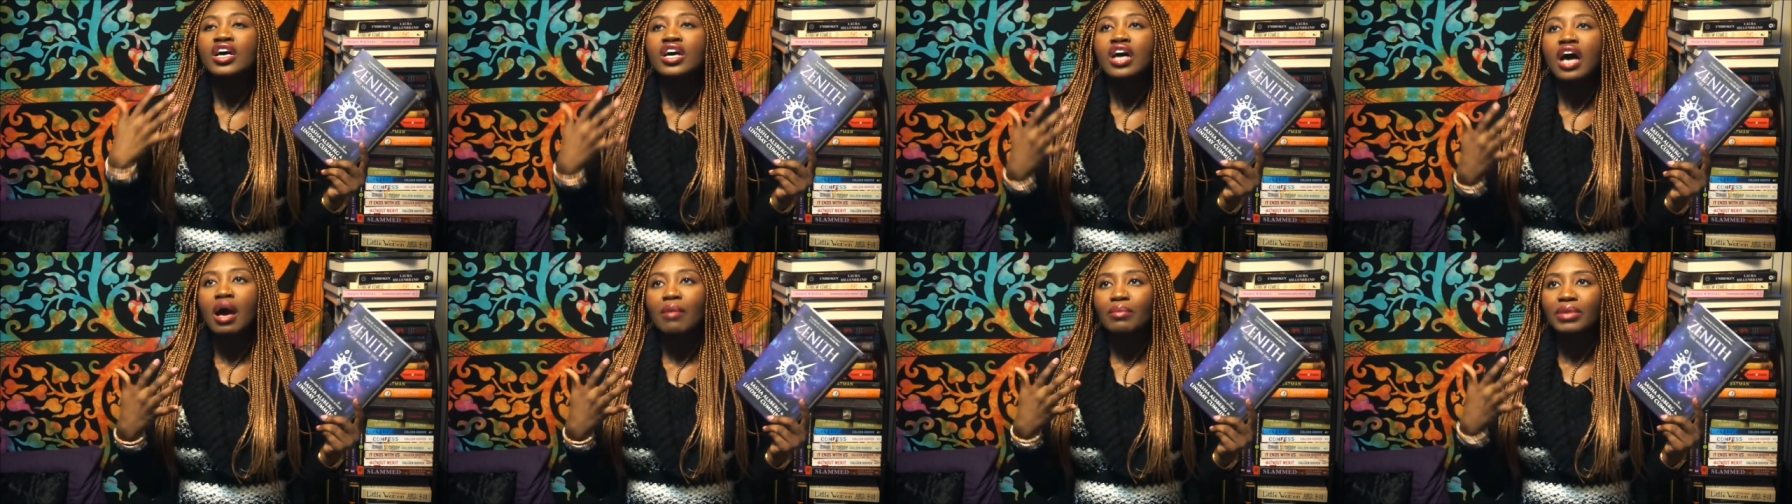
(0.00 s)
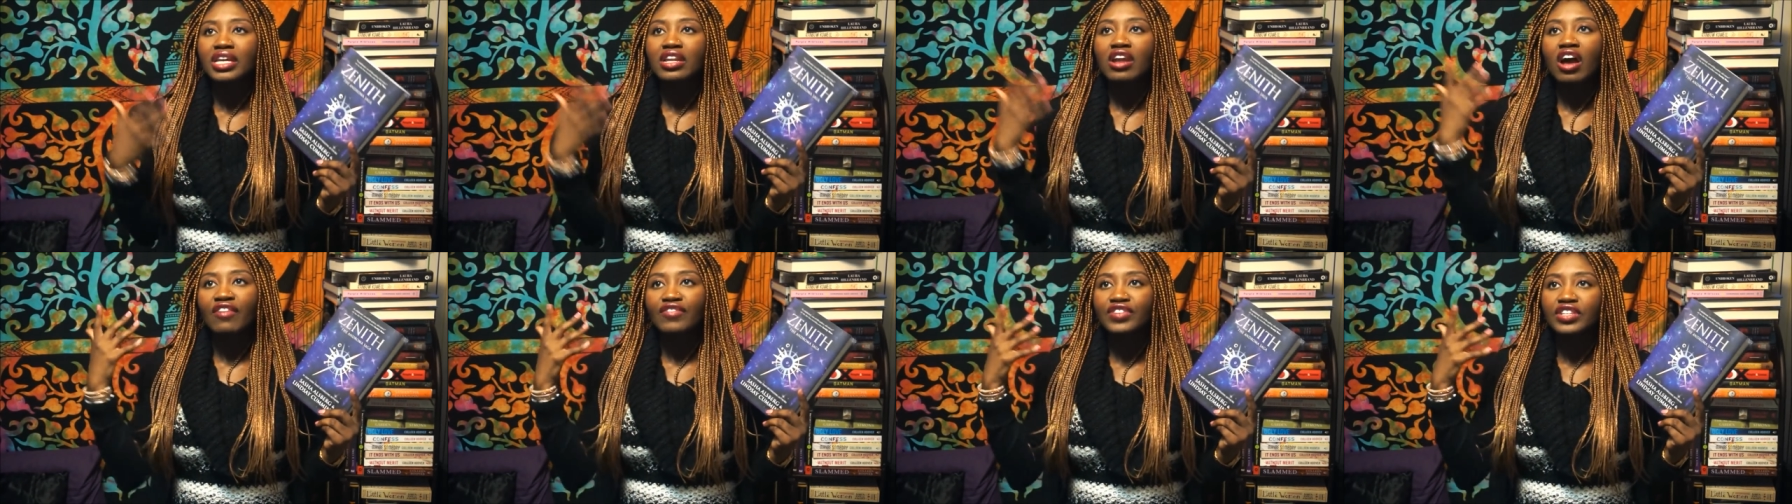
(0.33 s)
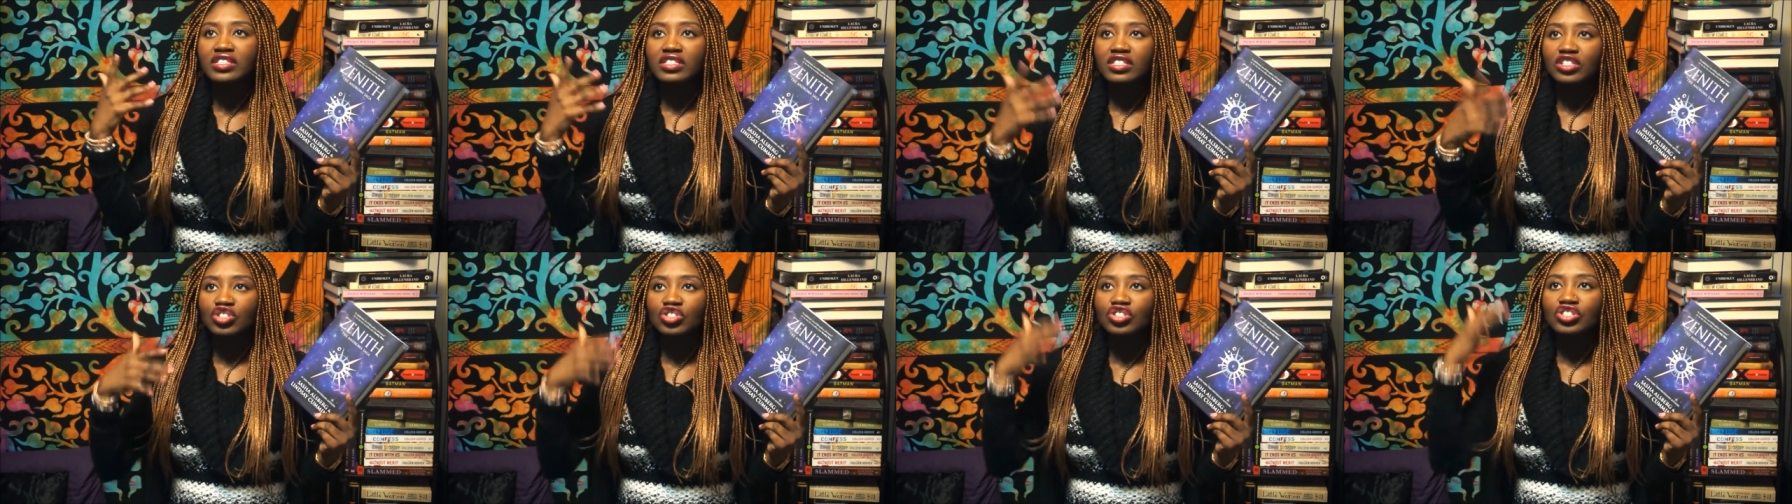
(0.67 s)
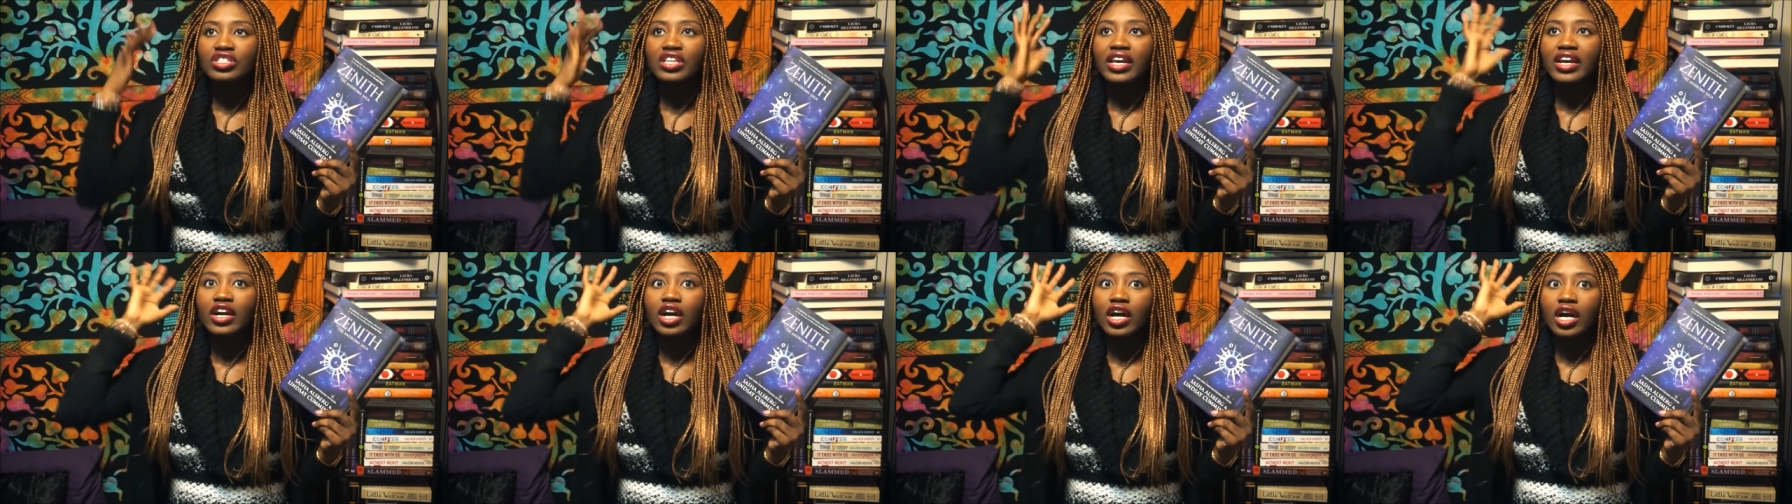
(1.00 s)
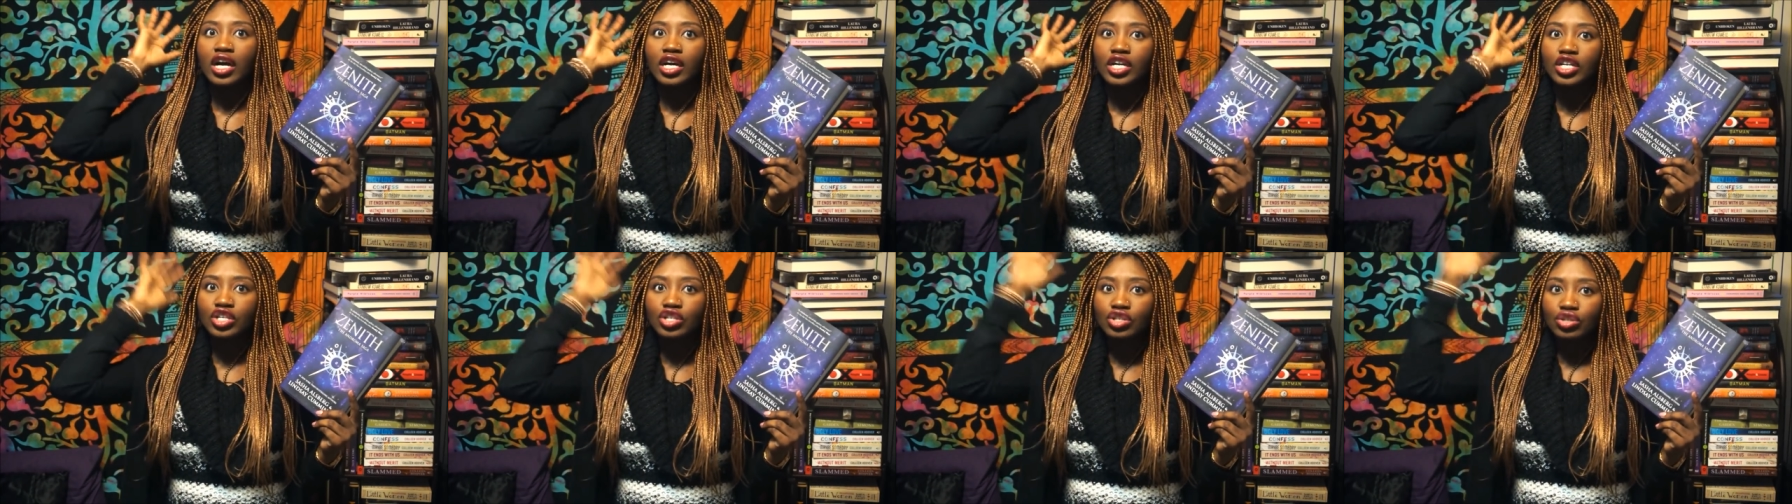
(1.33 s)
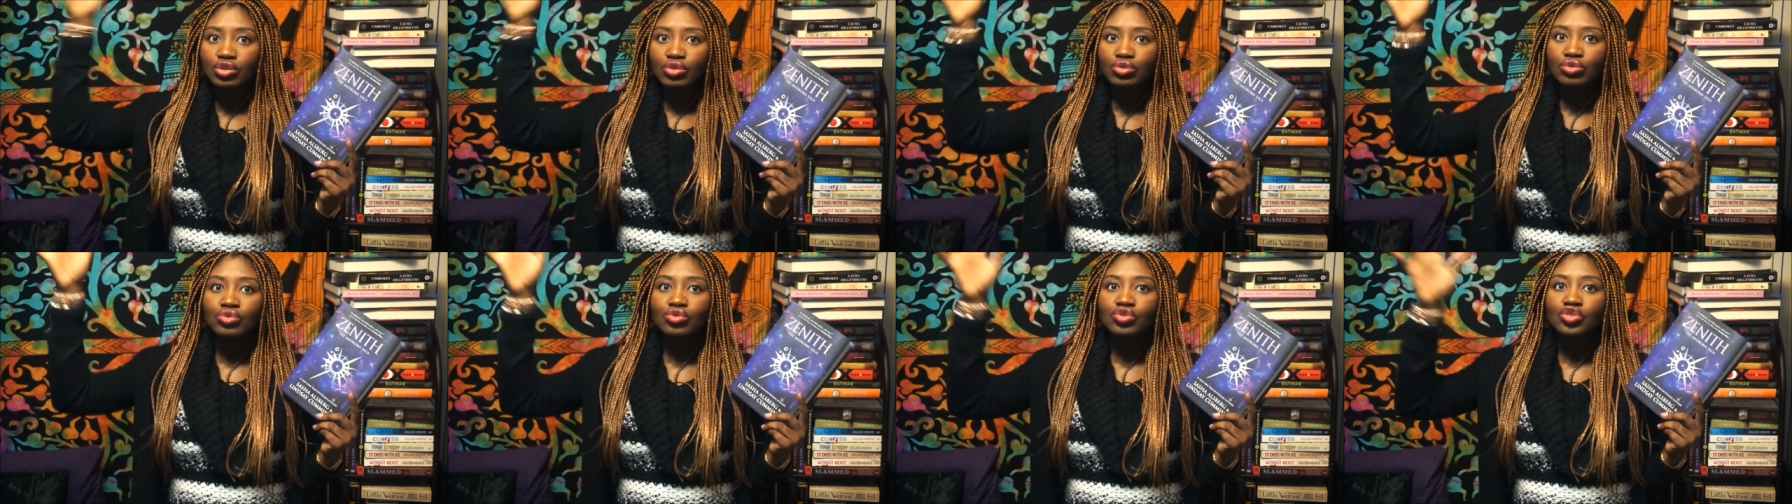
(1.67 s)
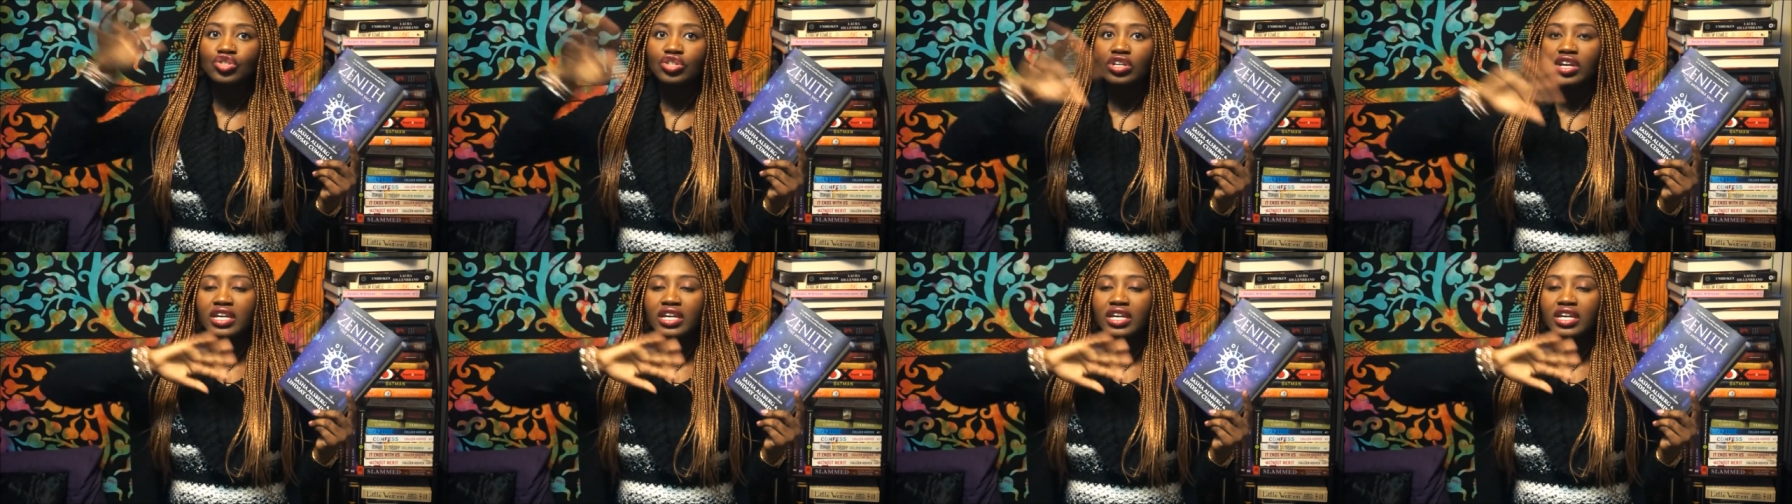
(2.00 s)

I mean, obviously she's like a huge